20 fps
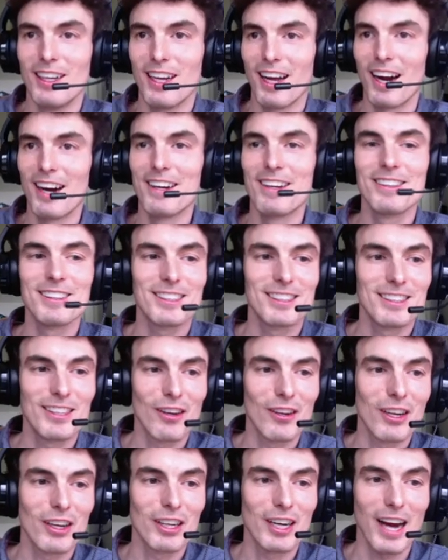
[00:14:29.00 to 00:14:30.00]
our news is
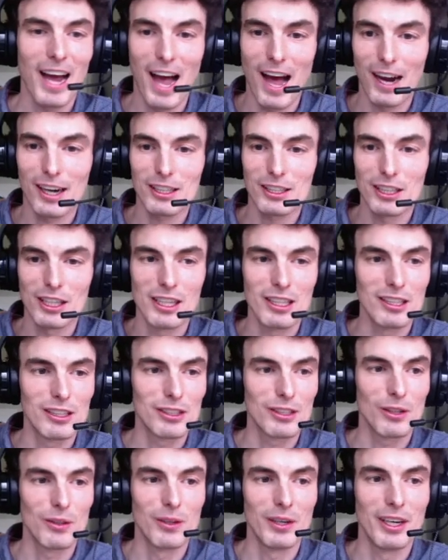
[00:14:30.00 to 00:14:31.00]
no longer
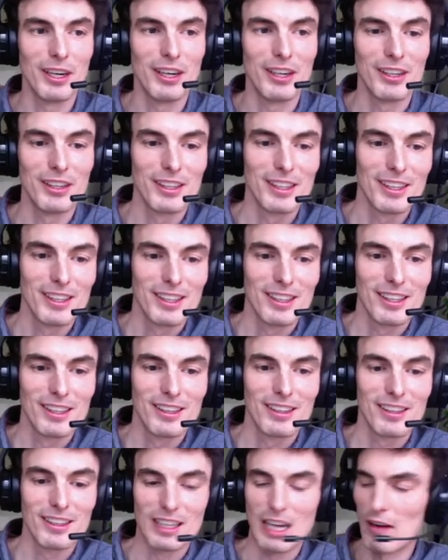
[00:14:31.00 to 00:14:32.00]
actions or
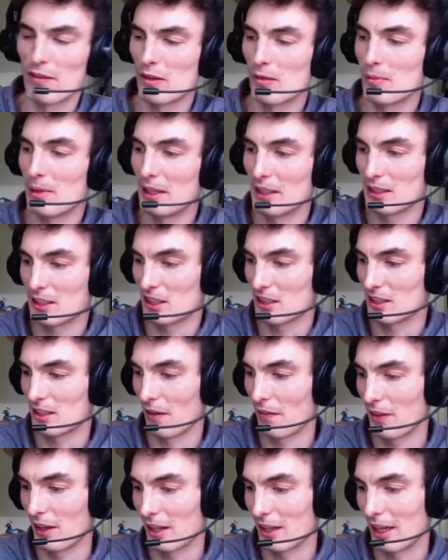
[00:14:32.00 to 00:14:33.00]
governments or
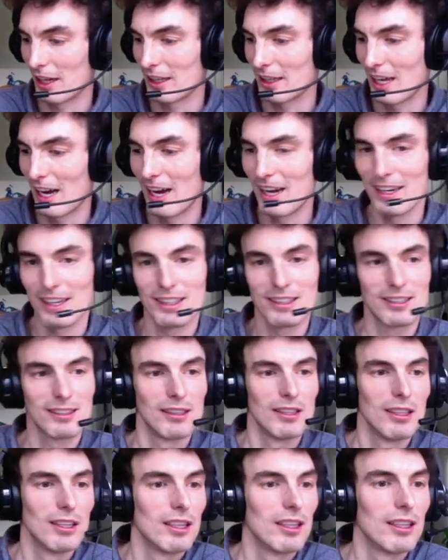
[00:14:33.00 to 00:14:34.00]
something like that.
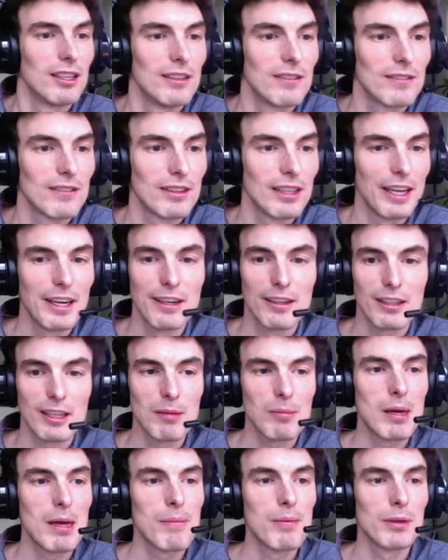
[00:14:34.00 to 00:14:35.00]
It's
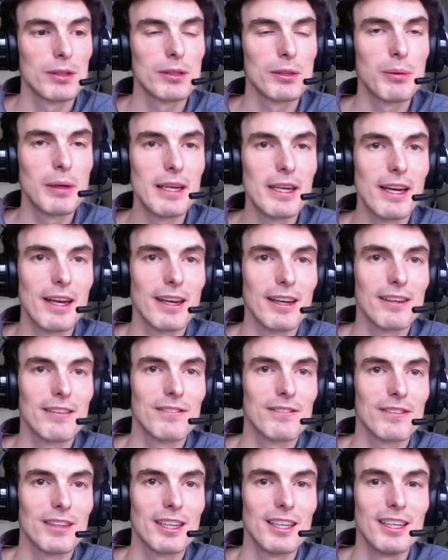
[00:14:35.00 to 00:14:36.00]
literally people
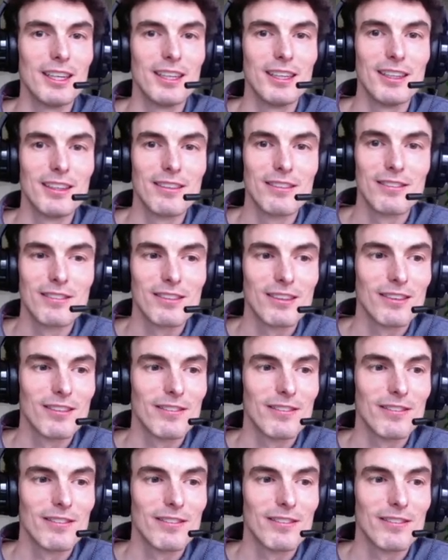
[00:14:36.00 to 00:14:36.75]
tweeting and